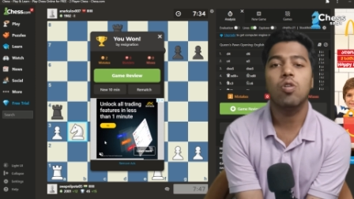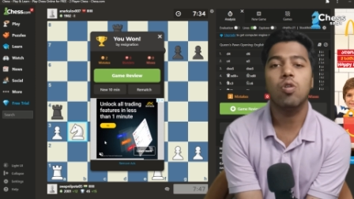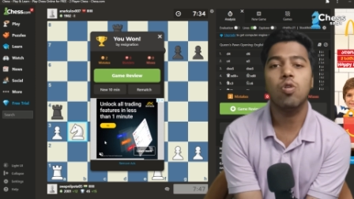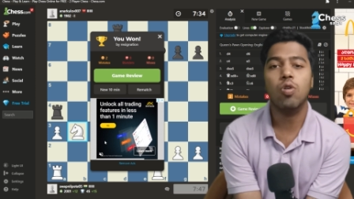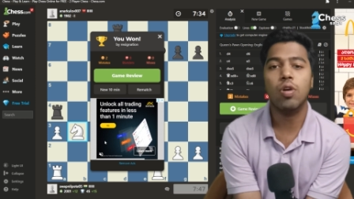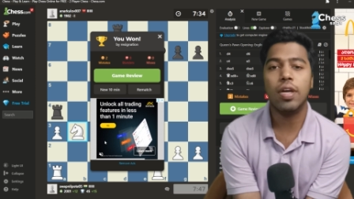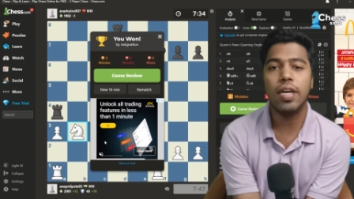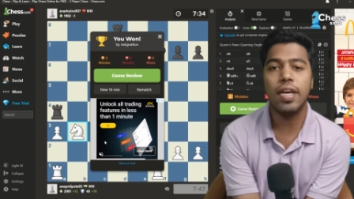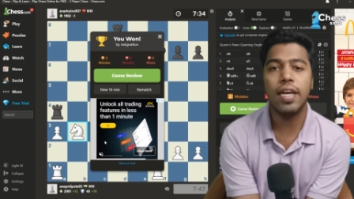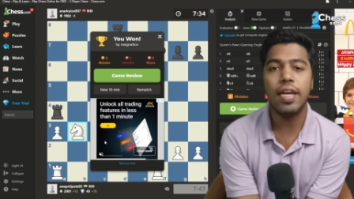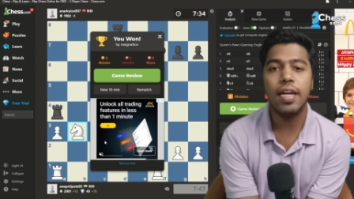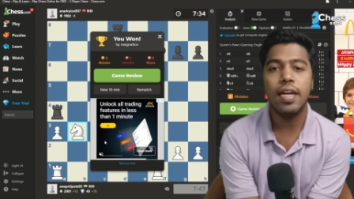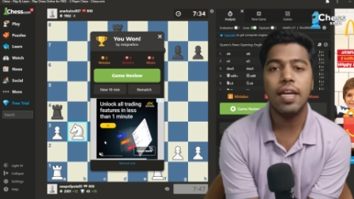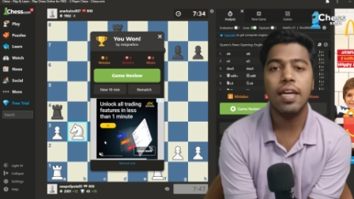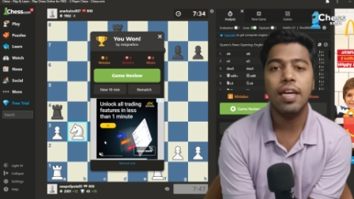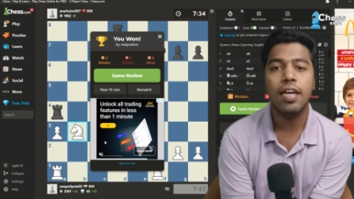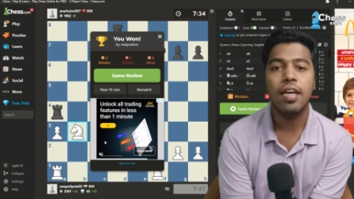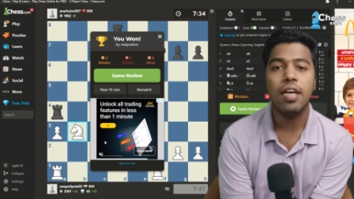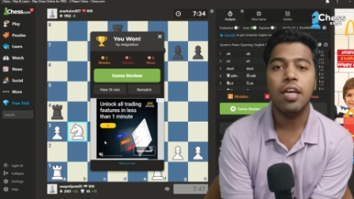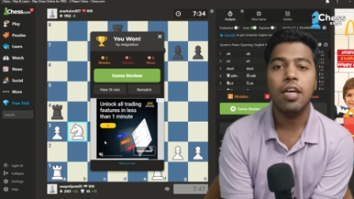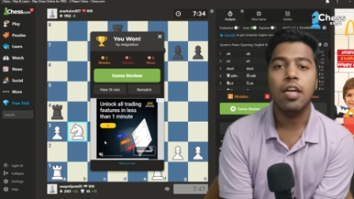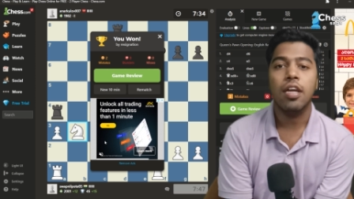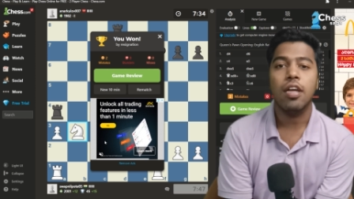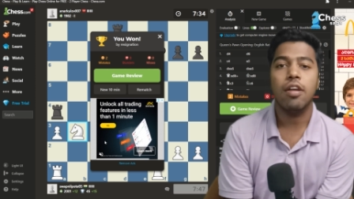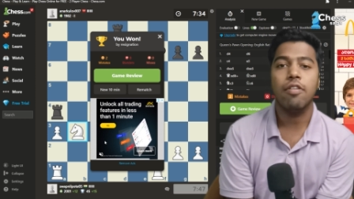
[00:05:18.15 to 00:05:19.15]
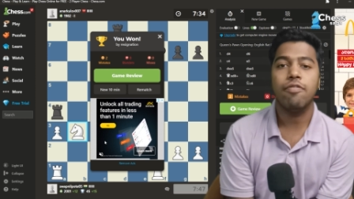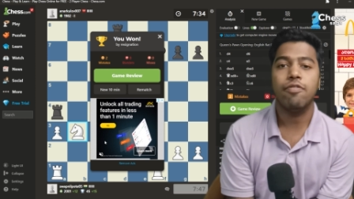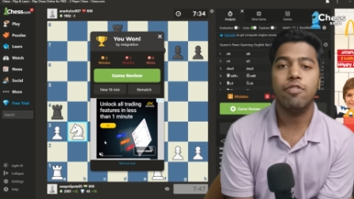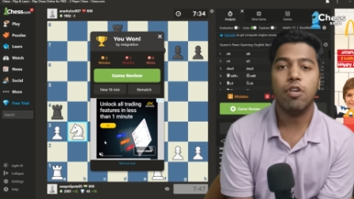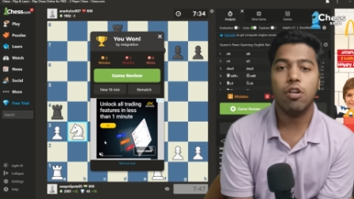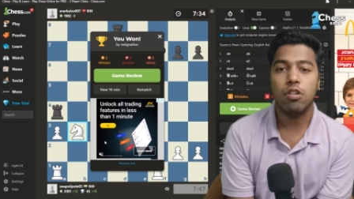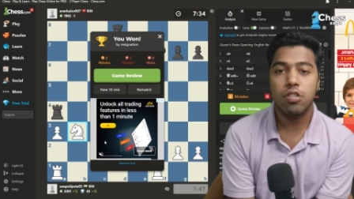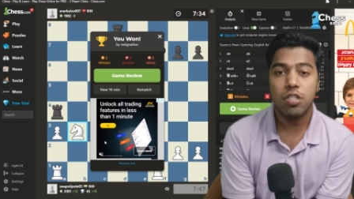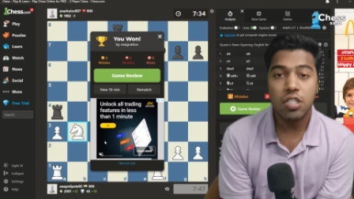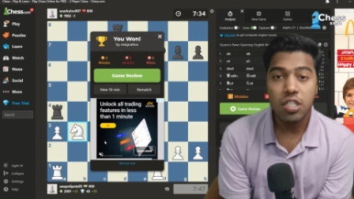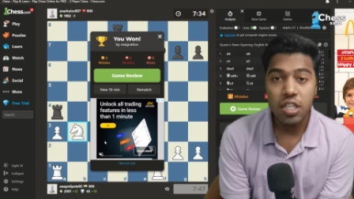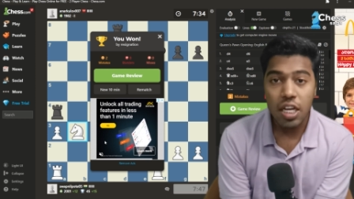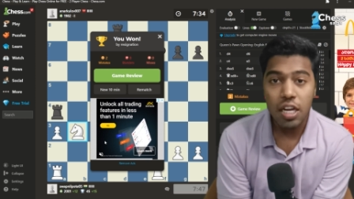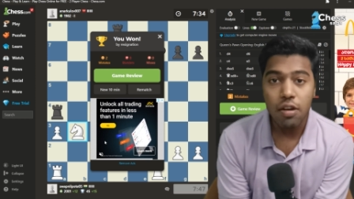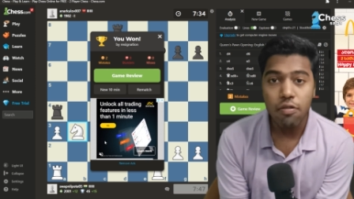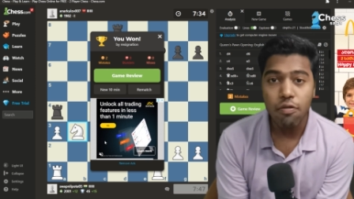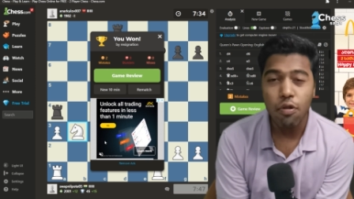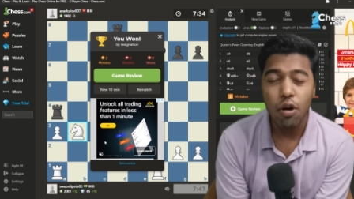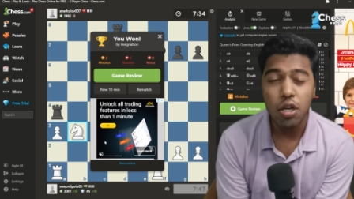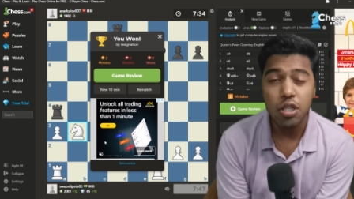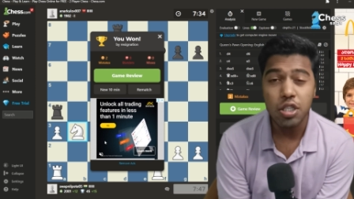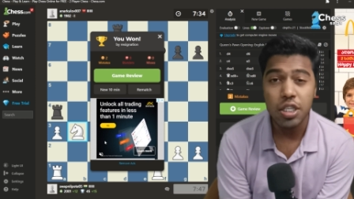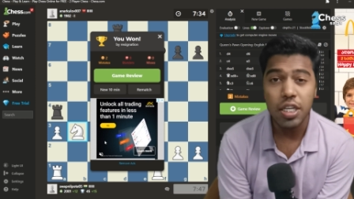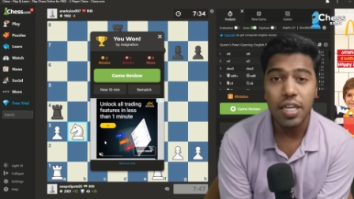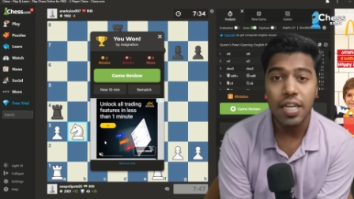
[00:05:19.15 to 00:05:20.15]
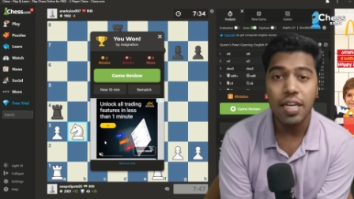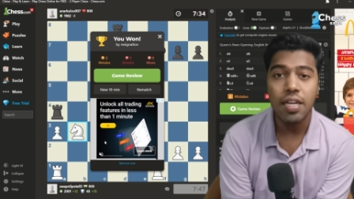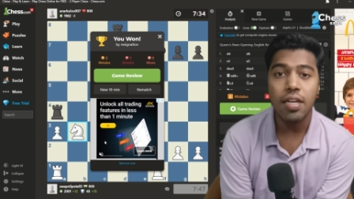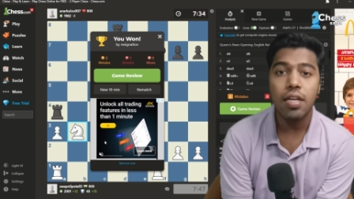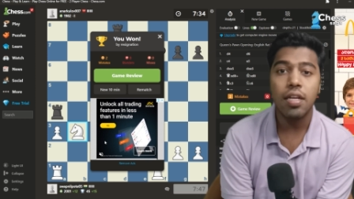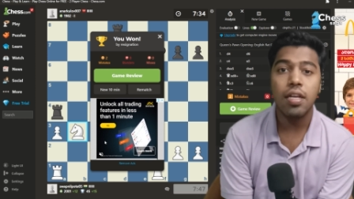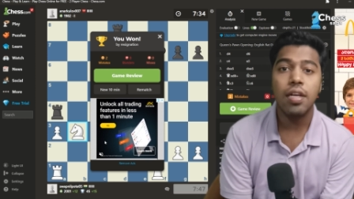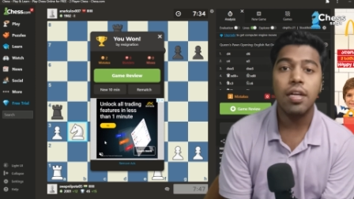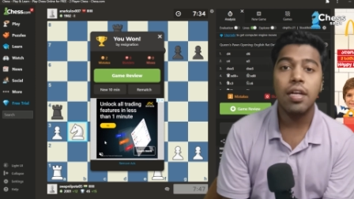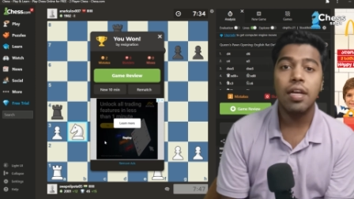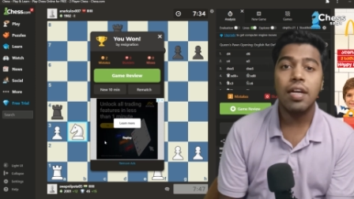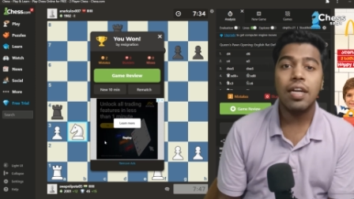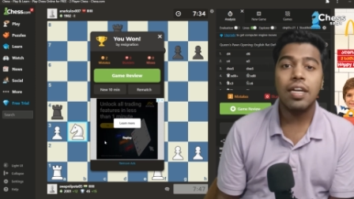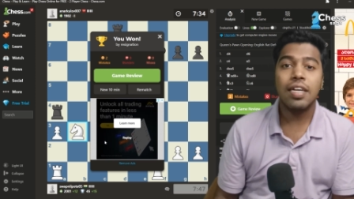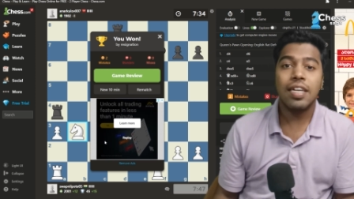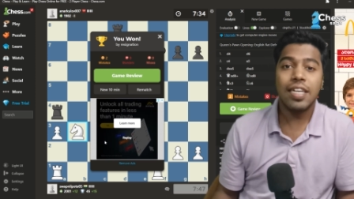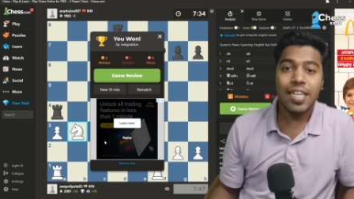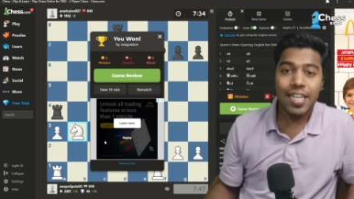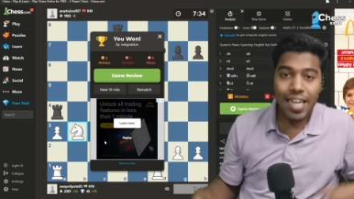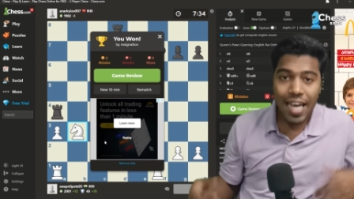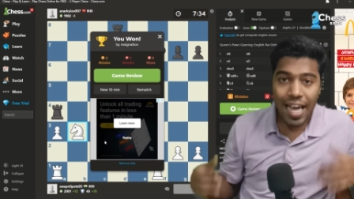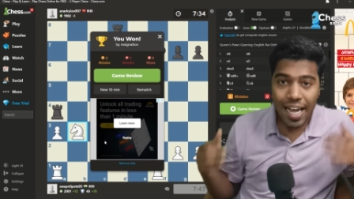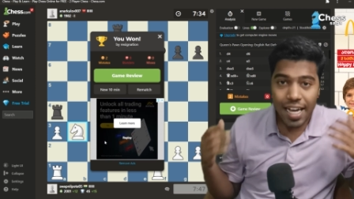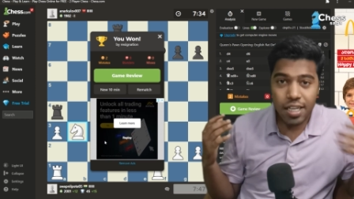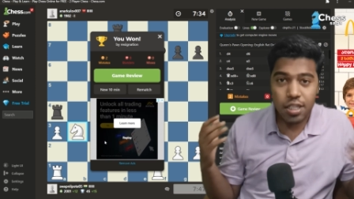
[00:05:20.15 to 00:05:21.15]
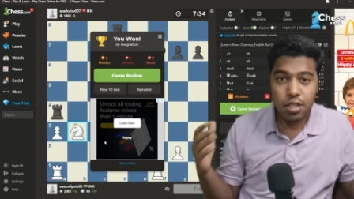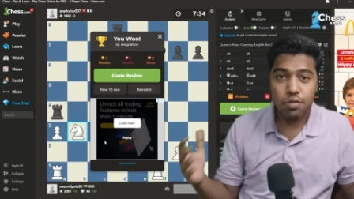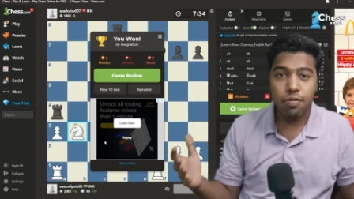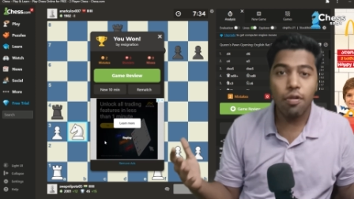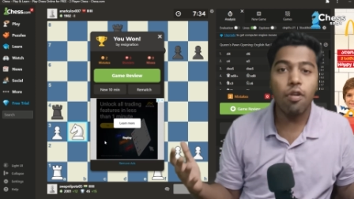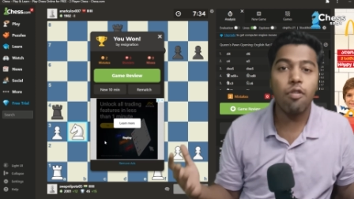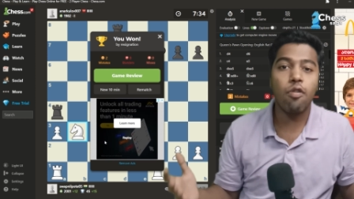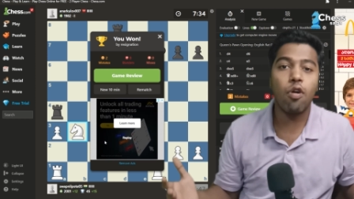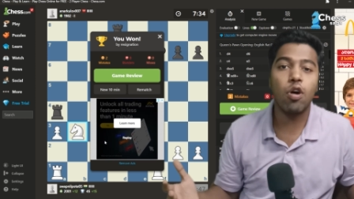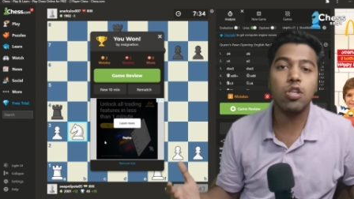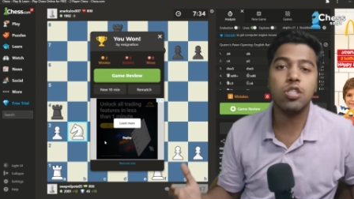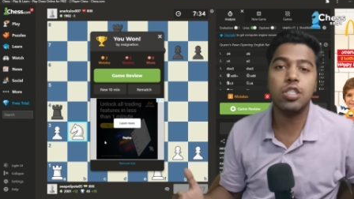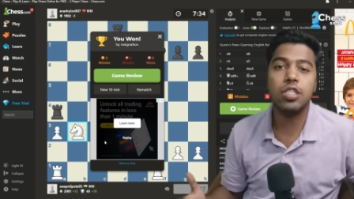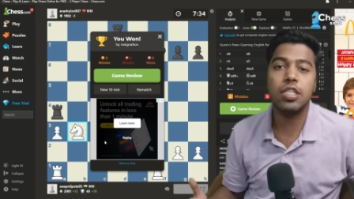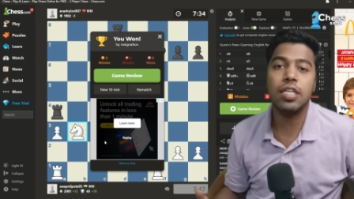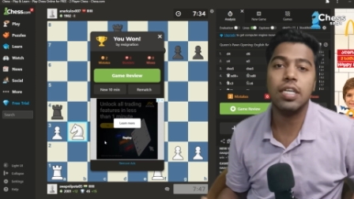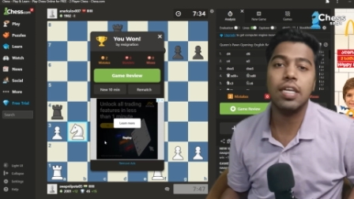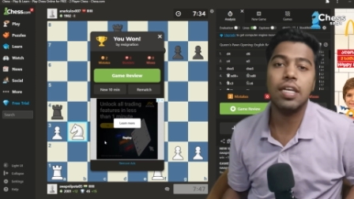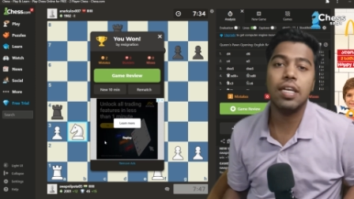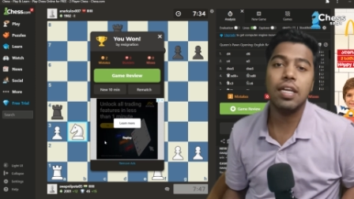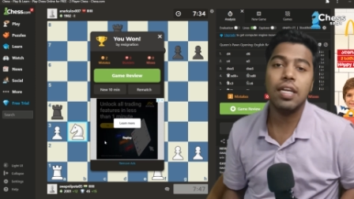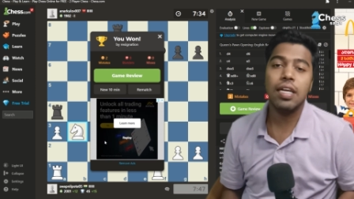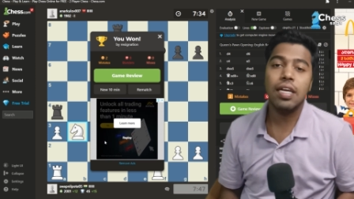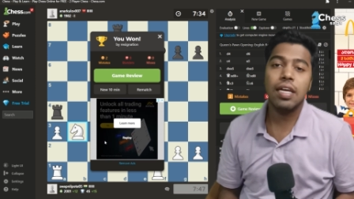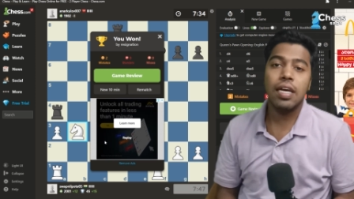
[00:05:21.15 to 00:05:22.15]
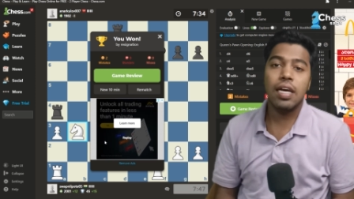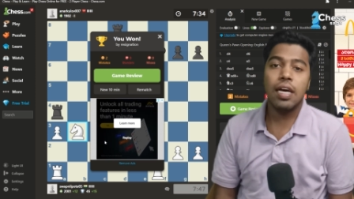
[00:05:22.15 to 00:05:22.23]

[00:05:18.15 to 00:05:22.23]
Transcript: Okay, if you are still watching, thanks for watching.